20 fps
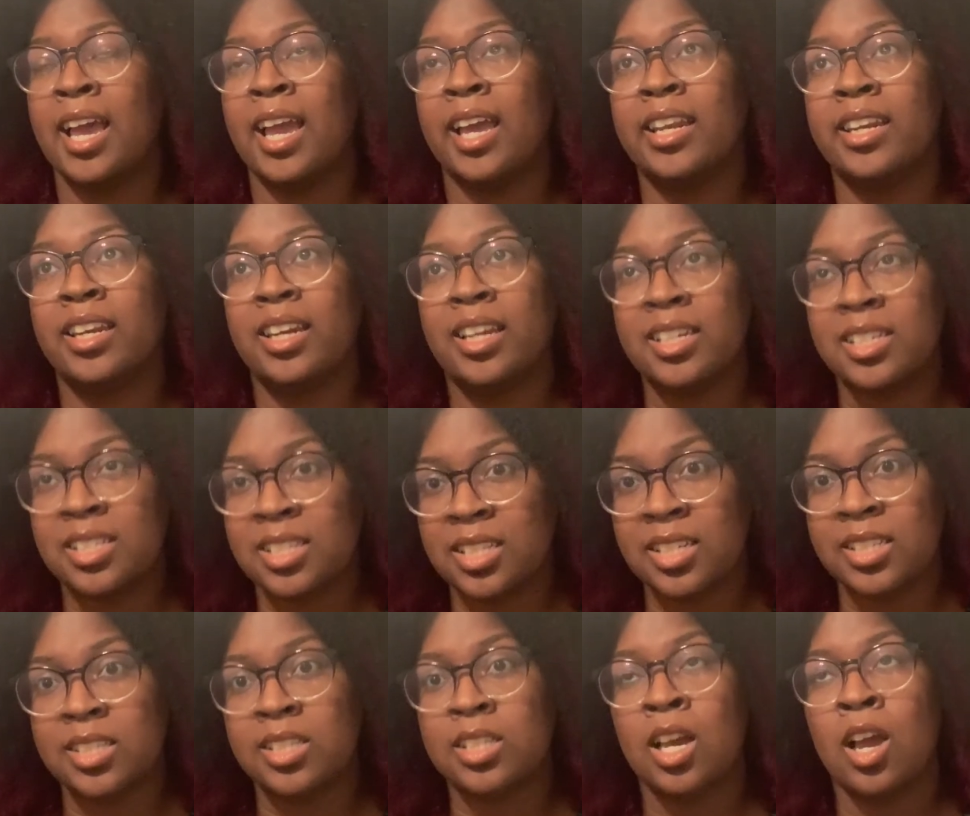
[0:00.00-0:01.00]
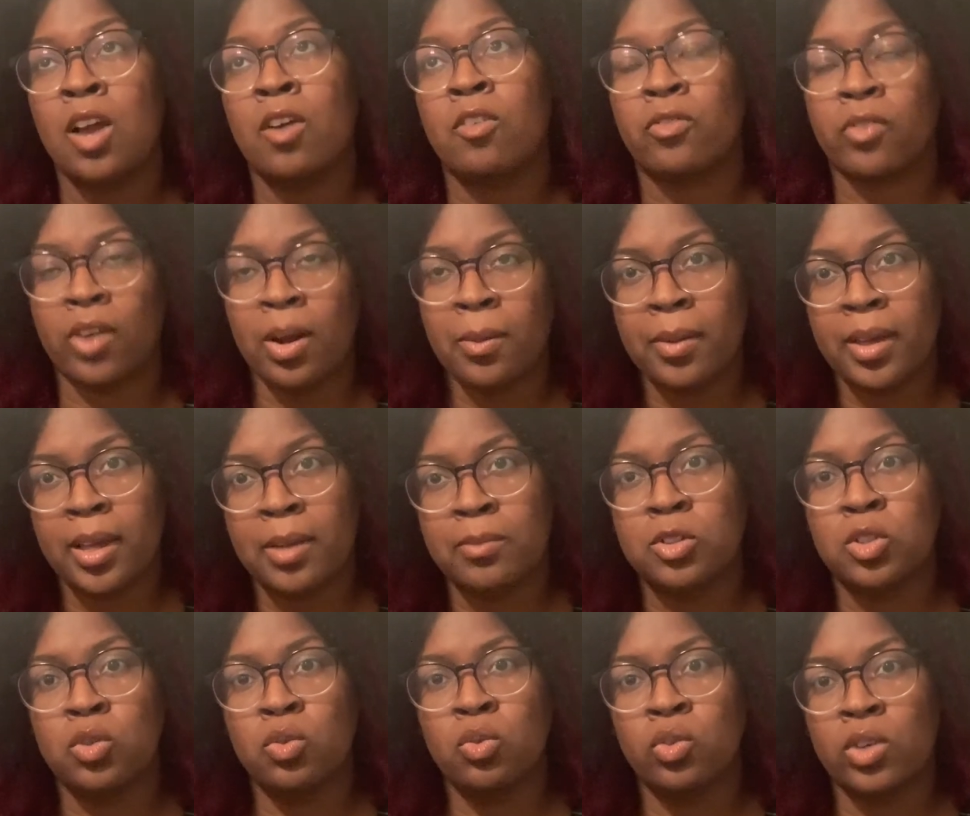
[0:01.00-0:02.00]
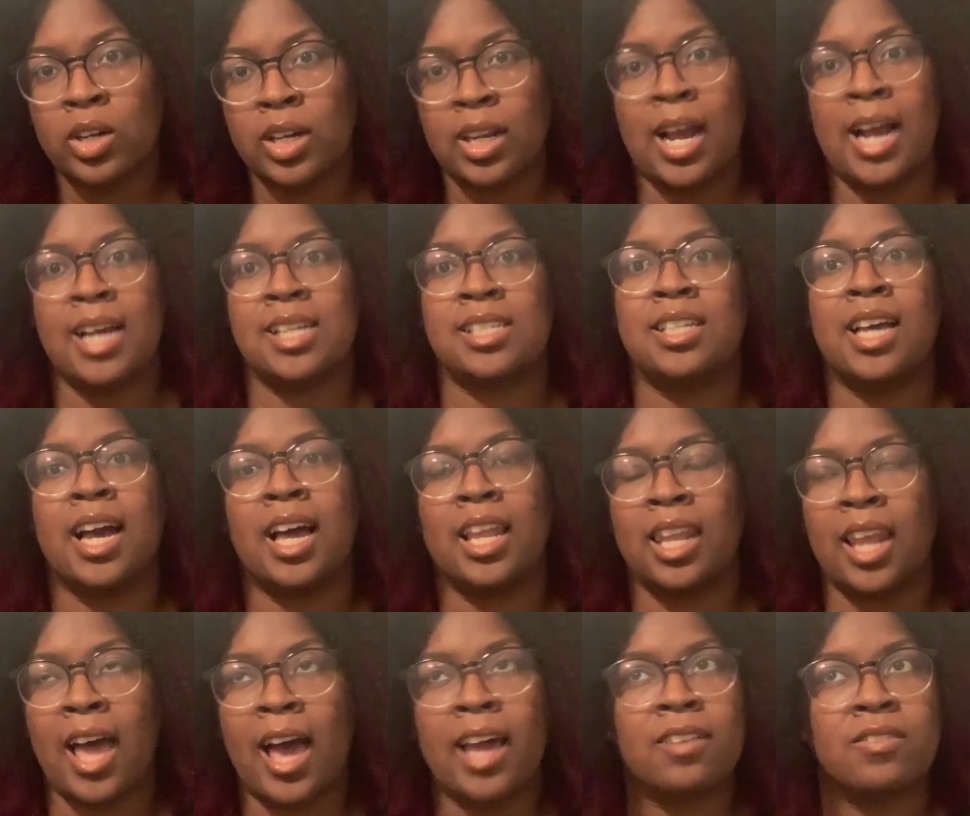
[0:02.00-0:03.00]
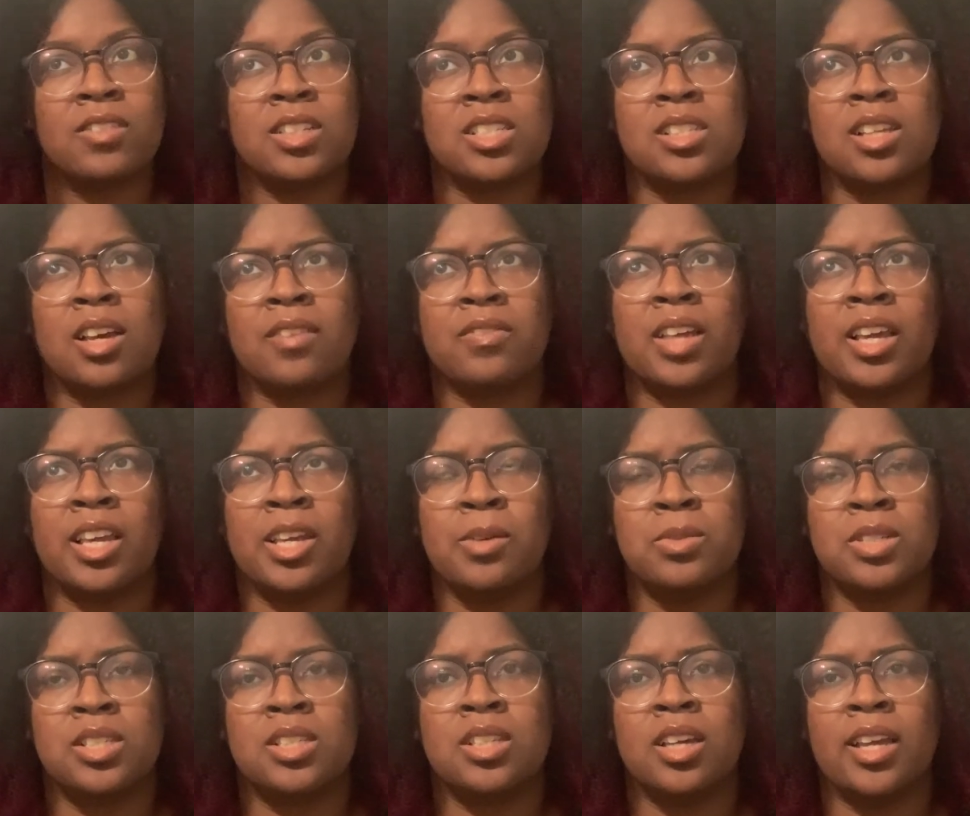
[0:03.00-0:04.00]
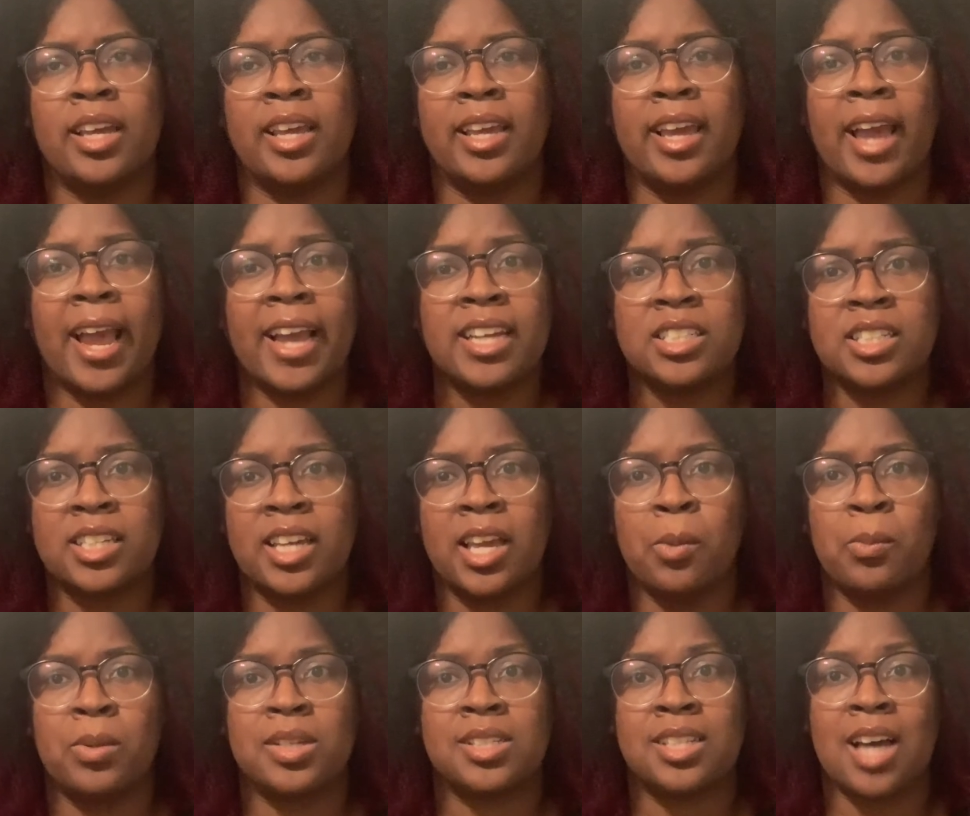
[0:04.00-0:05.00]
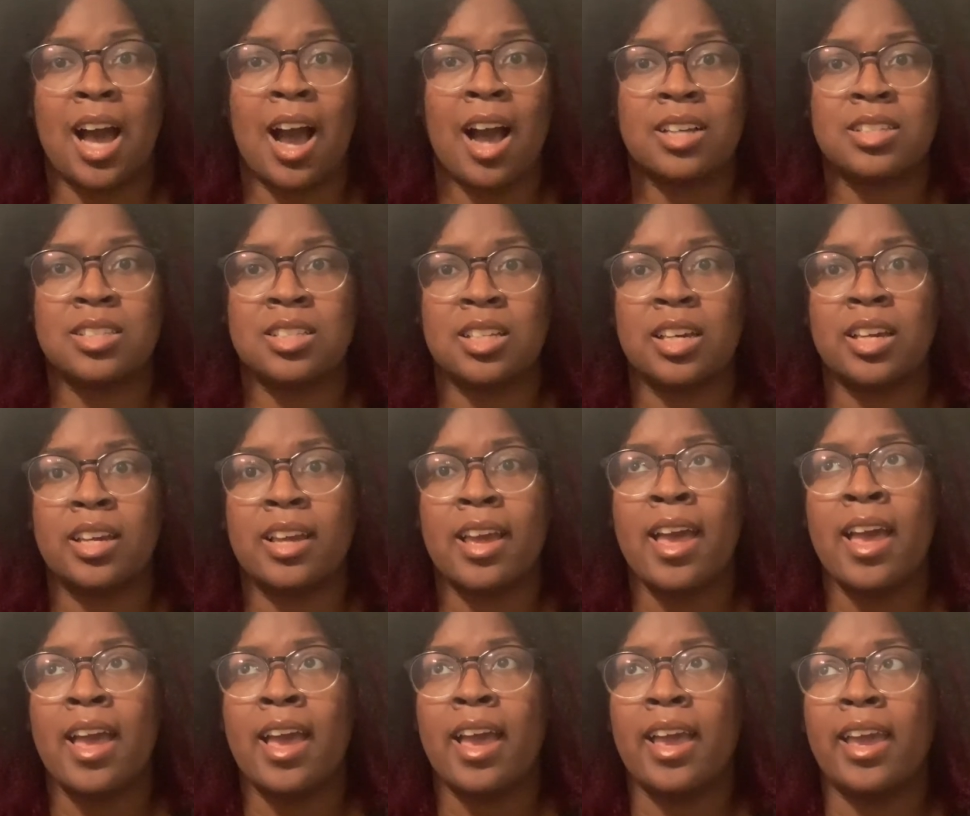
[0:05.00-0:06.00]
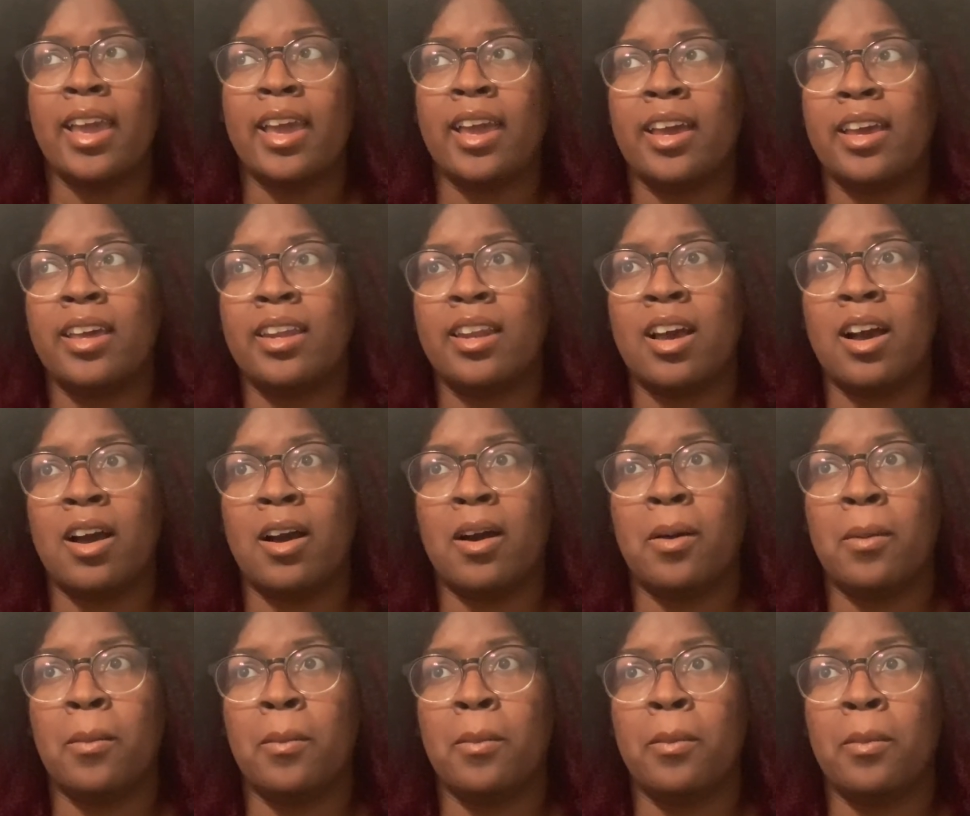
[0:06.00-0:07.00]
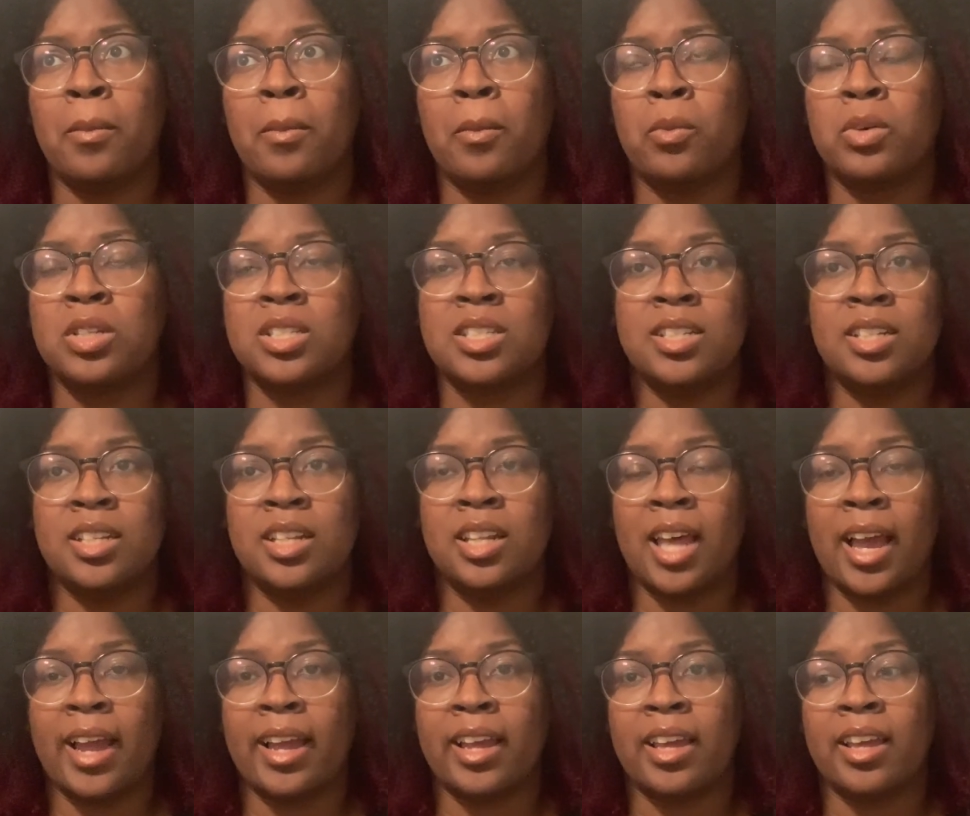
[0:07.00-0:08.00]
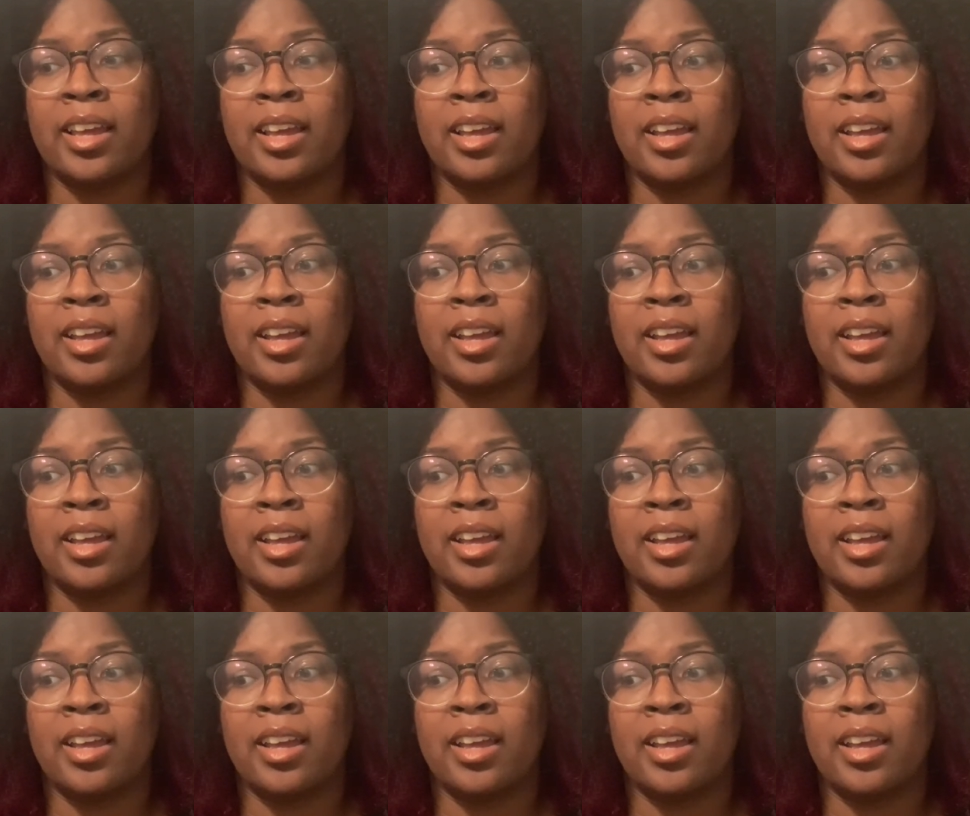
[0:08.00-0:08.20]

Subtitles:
and distance from him to realize that a lot of the stuff that he was engaging in was toxic and was like